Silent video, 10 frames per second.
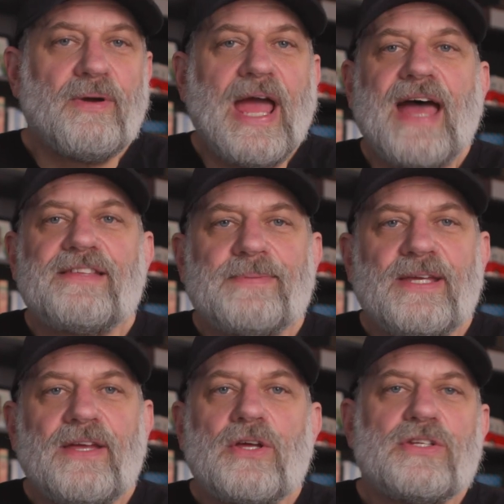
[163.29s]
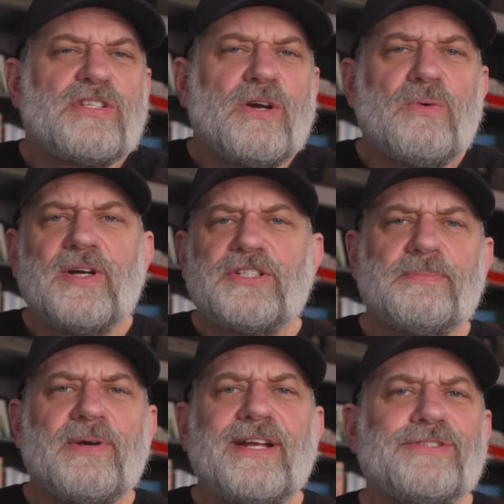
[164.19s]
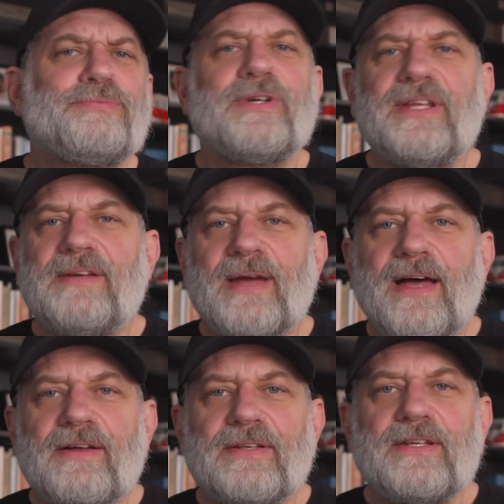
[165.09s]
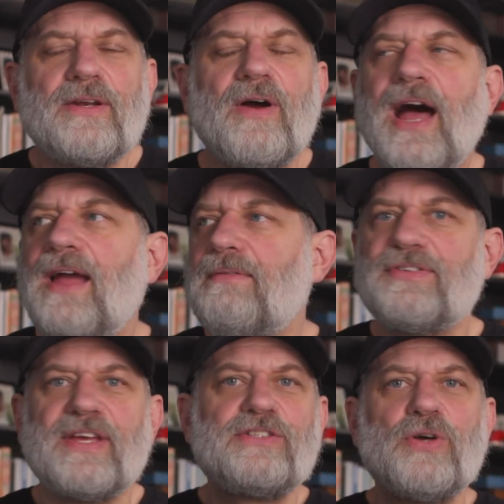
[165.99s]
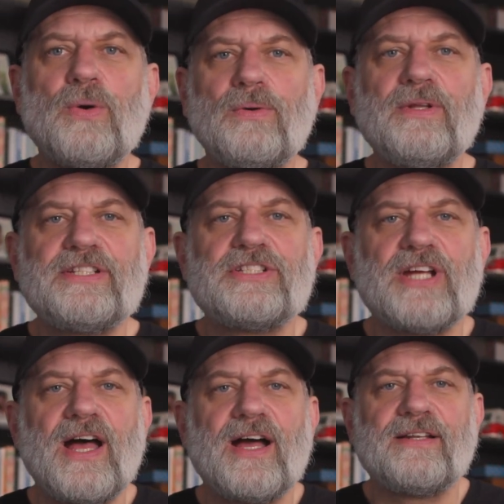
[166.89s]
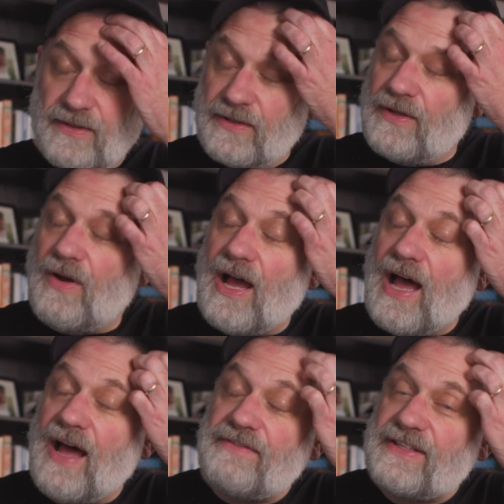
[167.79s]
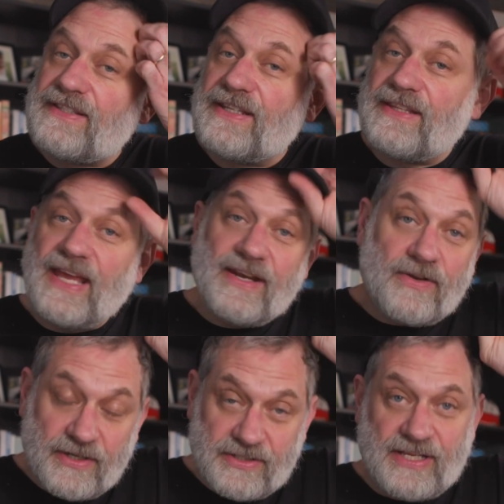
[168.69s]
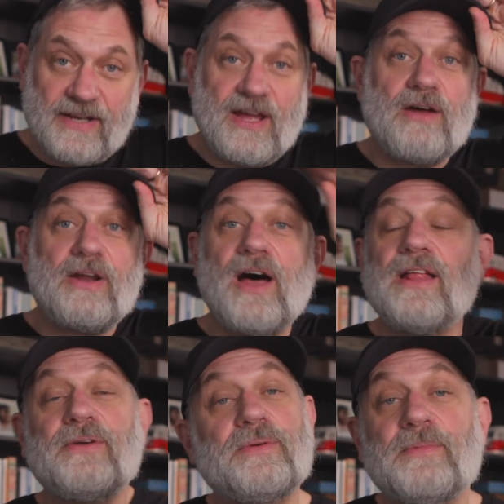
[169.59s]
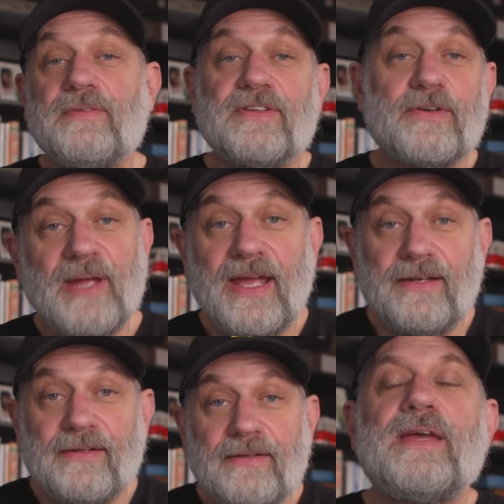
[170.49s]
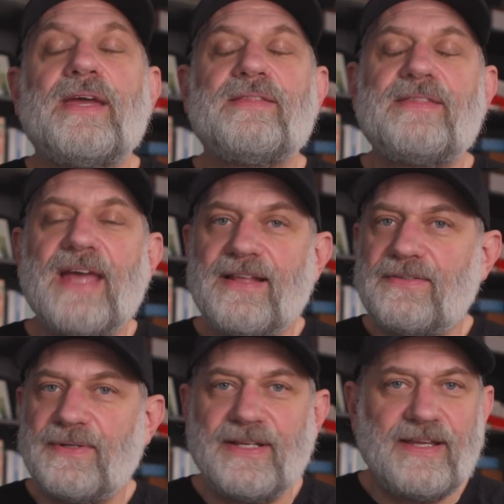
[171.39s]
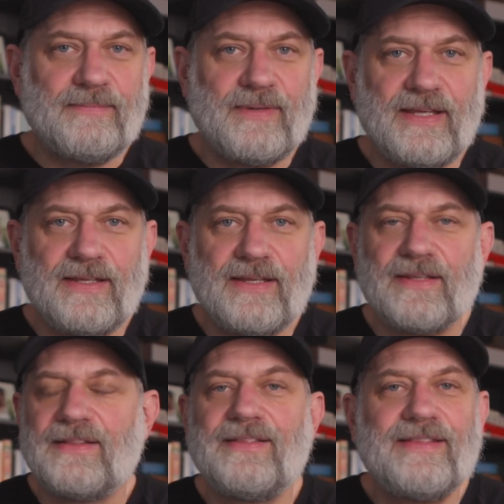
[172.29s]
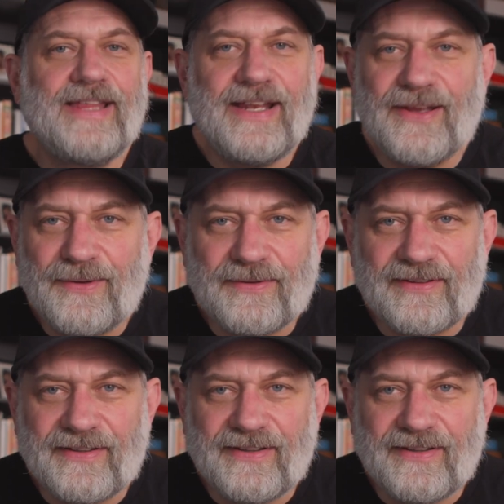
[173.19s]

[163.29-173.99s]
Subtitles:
asked me, so what's your project really about? I was like totally shocked. Obviously they don't understand how Hollywood movies are made. And that's when it hit me. They don't.